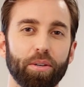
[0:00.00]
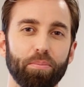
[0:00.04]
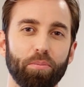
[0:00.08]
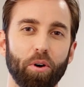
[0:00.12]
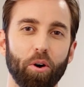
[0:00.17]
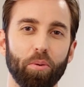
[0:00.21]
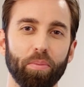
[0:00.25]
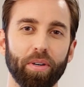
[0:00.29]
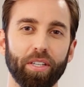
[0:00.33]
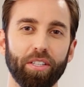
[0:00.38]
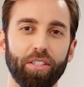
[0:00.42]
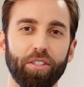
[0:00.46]
the
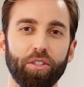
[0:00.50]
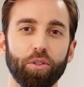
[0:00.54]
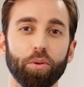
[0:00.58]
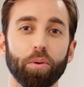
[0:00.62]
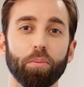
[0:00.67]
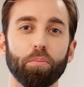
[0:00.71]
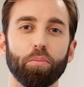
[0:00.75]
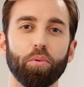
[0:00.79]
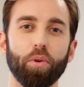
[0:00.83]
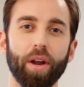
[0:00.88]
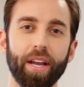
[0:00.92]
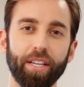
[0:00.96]
moment to
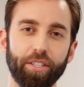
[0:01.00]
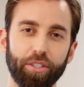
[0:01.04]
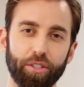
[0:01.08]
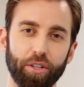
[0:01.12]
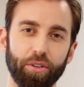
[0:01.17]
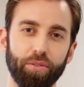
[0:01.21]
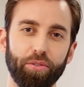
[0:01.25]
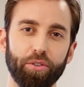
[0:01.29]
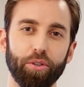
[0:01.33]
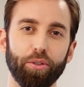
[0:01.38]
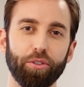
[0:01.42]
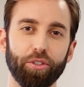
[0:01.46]
embrace
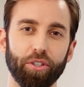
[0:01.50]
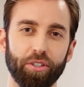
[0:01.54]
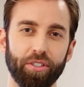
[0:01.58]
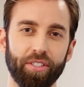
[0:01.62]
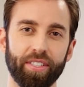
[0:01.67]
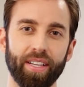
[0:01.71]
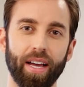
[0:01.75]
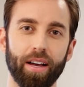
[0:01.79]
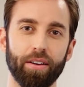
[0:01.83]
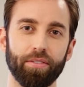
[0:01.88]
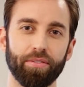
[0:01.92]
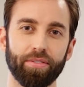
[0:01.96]
your future
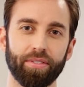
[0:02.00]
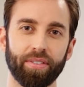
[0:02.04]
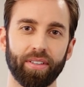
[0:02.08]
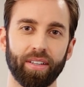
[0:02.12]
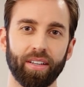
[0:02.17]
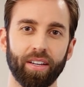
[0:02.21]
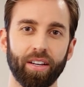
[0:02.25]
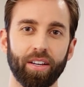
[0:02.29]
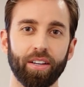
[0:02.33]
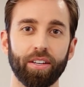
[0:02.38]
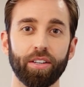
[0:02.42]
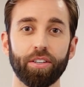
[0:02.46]
self
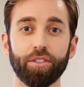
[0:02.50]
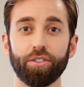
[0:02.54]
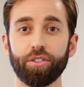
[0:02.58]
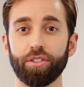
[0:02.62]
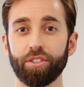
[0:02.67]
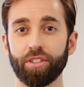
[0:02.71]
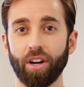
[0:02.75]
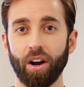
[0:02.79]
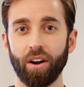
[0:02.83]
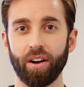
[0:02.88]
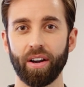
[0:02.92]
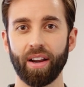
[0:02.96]

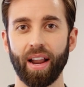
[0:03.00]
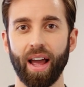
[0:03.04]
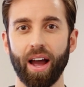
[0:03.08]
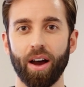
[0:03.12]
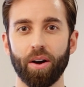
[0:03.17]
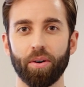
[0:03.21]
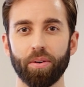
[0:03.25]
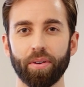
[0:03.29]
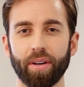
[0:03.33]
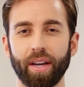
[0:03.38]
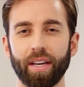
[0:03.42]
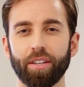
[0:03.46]
Start
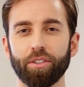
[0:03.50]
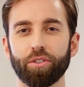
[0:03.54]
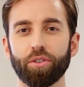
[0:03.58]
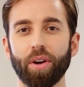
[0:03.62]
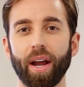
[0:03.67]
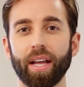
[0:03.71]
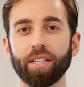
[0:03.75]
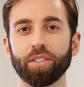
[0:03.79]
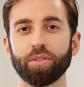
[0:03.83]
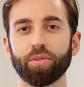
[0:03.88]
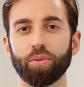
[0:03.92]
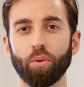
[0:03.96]
now and
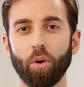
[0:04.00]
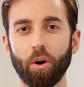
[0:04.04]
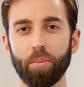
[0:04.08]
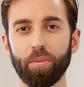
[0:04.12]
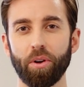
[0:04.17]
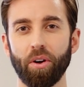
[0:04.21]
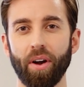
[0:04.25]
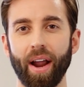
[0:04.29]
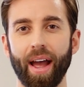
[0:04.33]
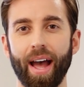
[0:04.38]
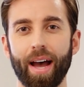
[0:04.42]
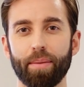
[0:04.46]
transform
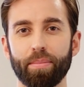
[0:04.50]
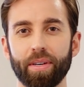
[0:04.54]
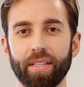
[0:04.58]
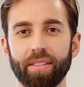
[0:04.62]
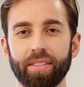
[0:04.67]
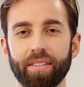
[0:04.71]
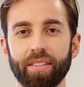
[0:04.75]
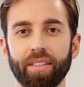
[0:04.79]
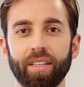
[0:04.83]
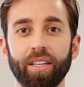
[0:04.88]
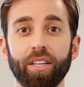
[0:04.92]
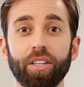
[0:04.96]
your
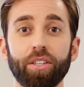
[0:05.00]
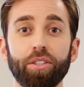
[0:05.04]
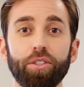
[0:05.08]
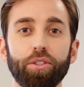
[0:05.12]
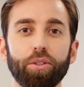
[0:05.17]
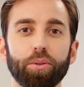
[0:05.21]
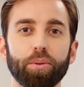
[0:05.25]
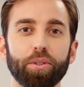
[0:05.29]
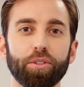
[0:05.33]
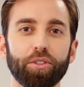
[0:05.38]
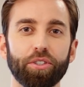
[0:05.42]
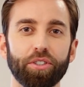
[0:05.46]
habits
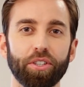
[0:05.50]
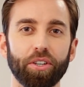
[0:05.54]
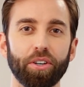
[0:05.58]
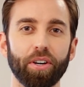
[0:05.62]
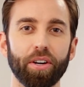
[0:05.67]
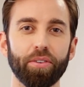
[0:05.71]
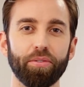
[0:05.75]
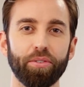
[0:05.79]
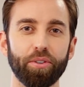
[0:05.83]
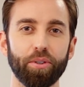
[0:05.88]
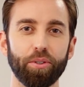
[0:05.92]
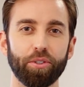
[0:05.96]
to
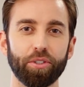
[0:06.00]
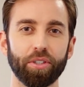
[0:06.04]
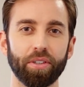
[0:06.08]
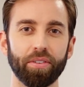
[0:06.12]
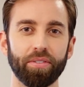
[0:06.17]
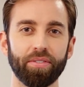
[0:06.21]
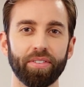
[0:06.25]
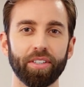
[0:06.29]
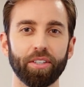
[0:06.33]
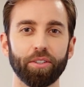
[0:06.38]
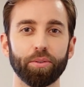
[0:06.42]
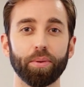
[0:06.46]
ensure a future
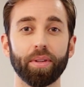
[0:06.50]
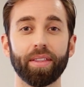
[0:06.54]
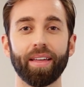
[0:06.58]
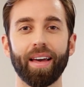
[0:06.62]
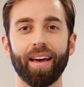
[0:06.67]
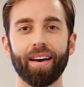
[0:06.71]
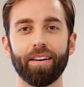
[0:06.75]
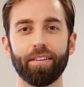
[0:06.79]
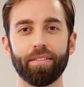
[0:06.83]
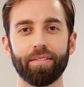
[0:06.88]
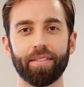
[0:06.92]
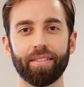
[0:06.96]
filled with
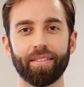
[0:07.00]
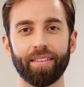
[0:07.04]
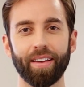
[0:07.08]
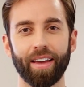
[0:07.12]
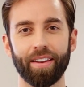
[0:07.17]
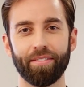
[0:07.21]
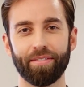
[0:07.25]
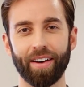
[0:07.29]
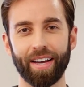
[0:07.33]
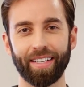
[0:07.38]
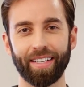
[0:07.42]
health and